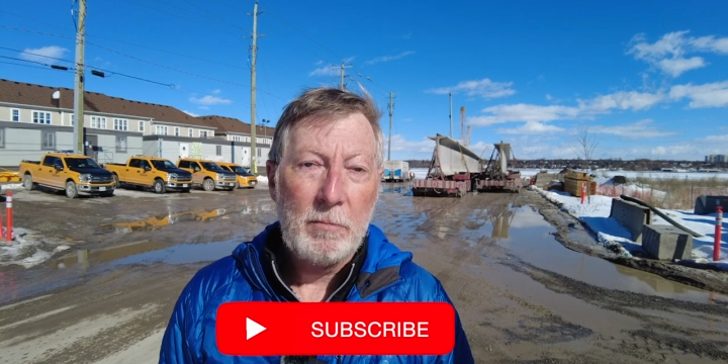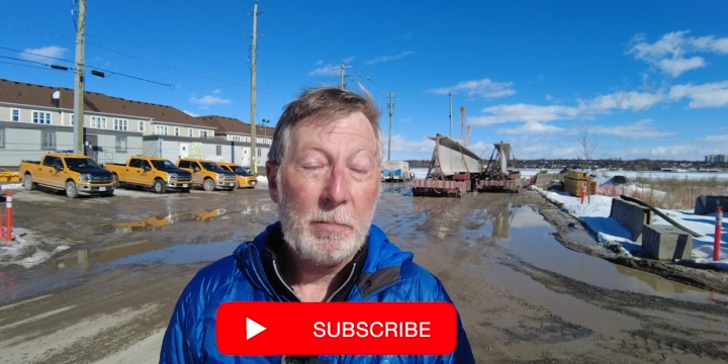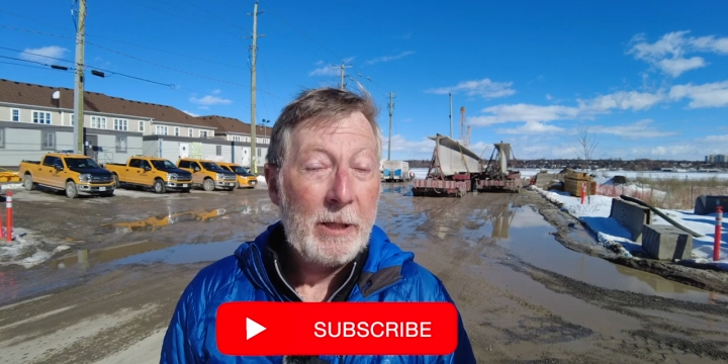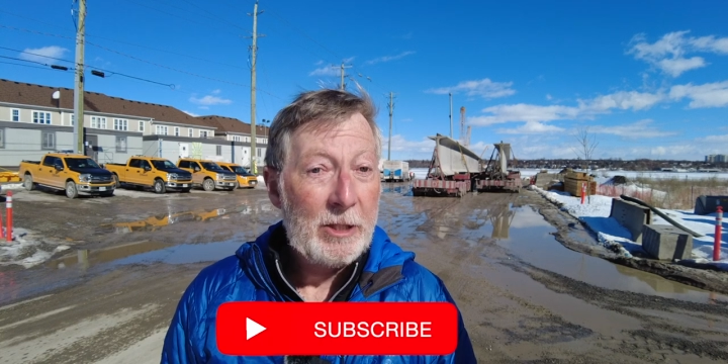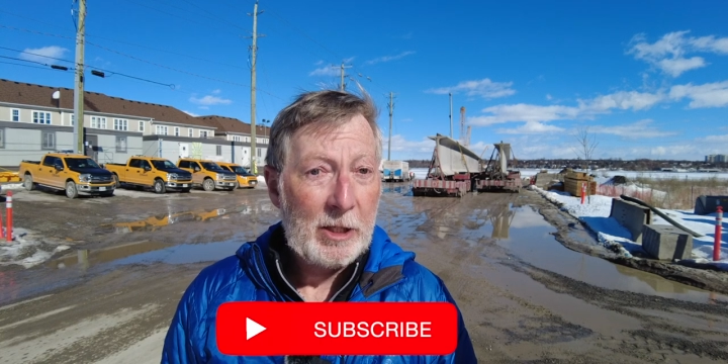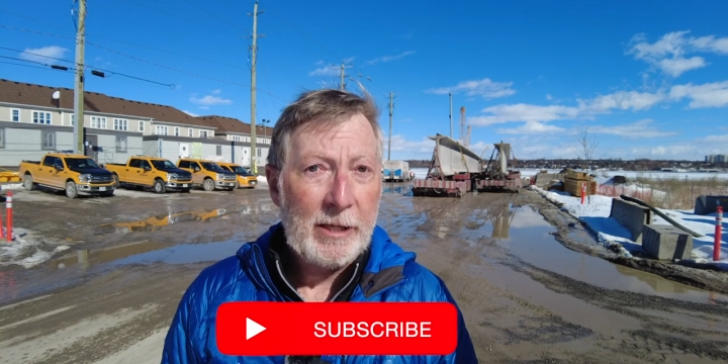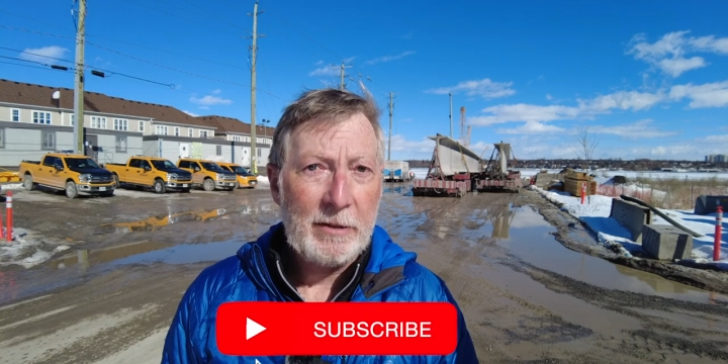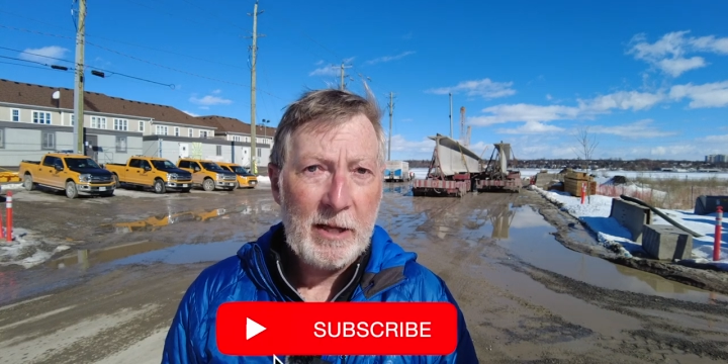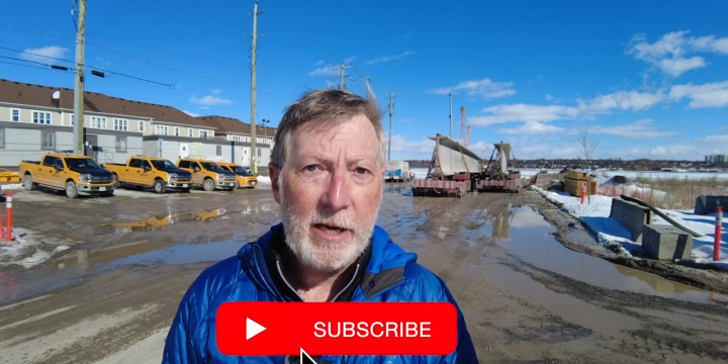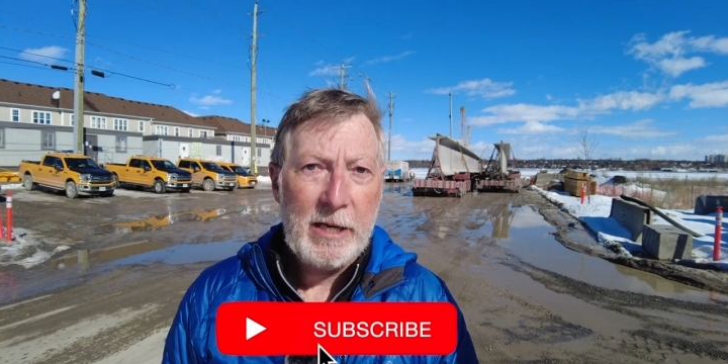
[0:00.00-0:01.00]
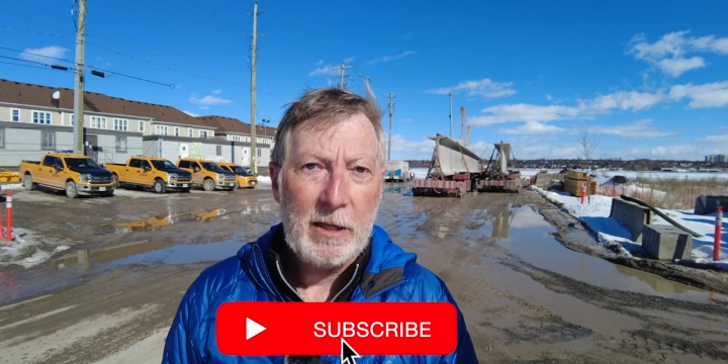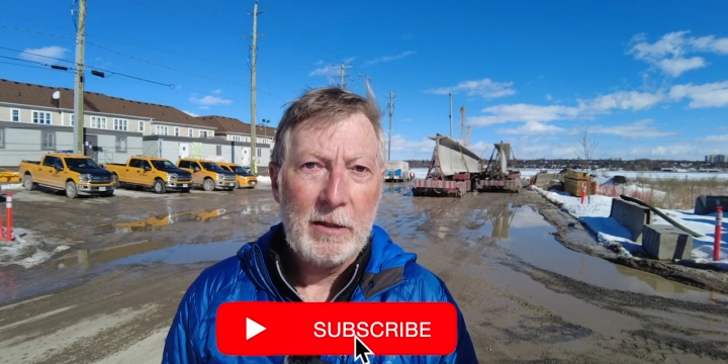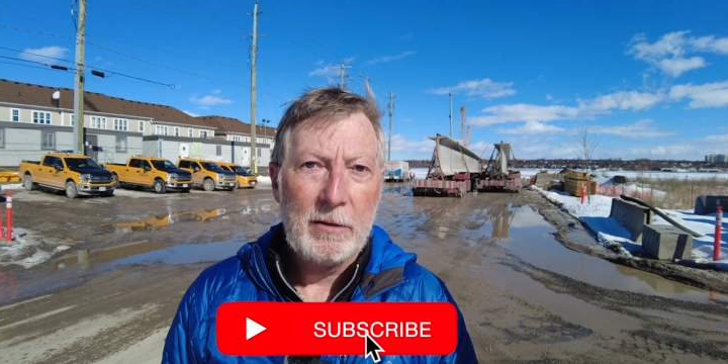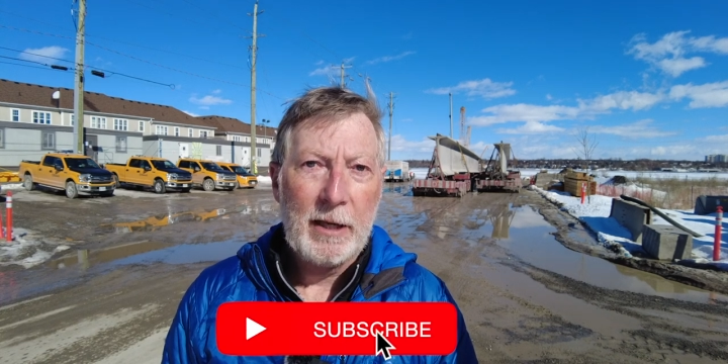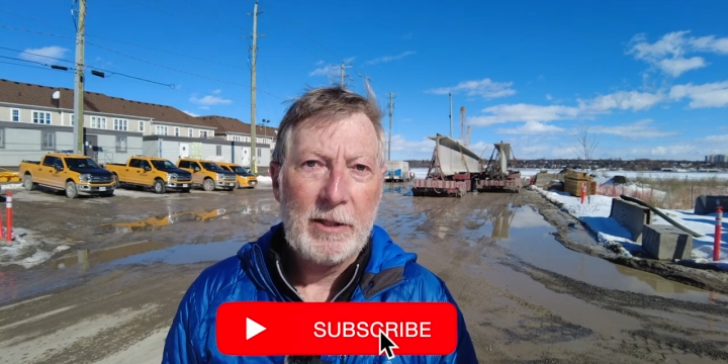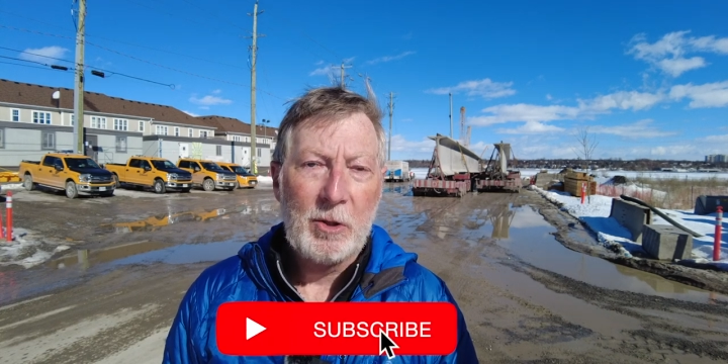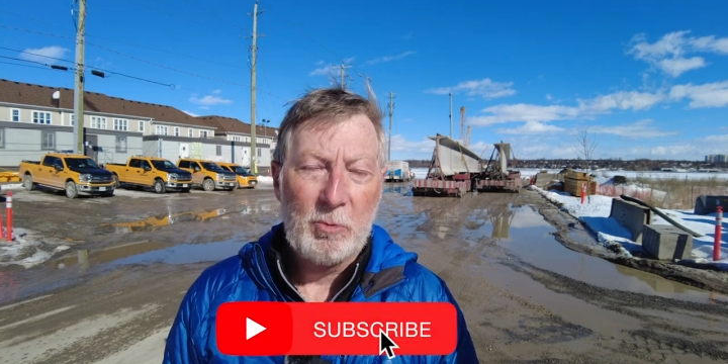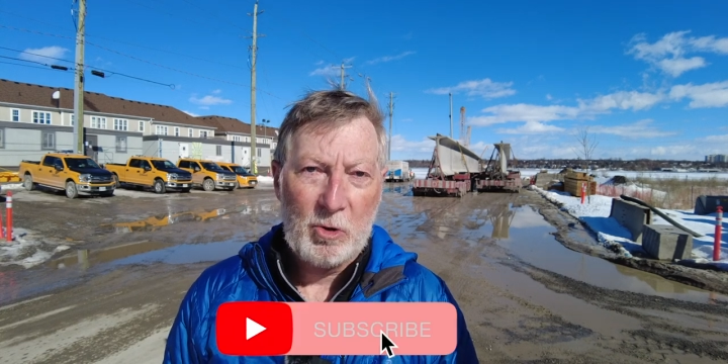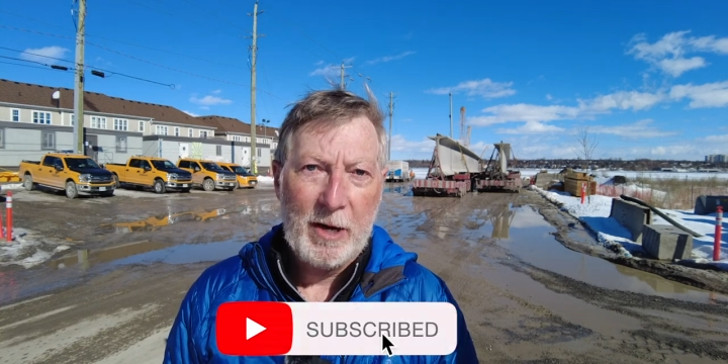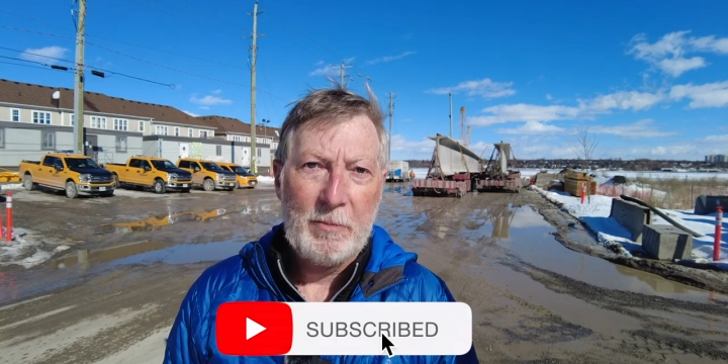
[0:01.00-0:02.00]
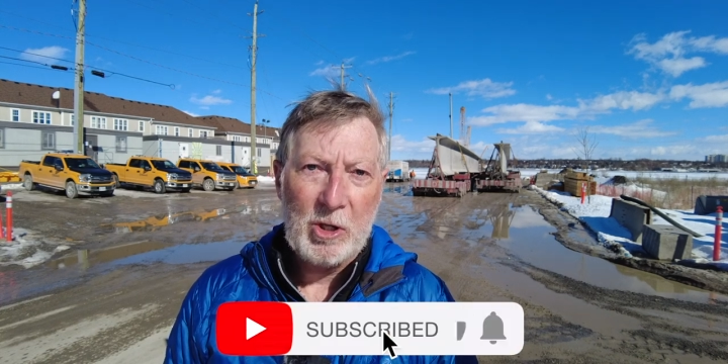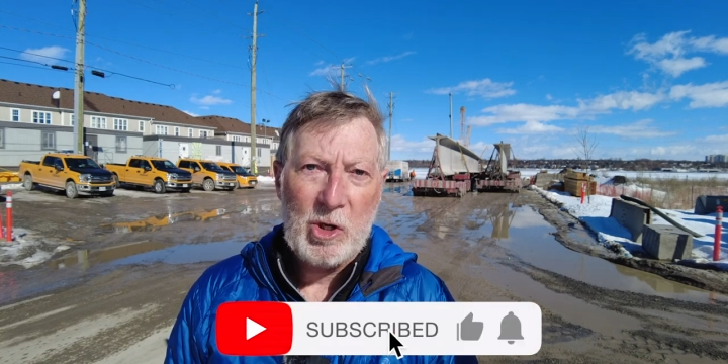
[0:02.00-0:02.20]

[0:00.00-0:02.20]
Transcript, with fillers: please click the like and subscribe to the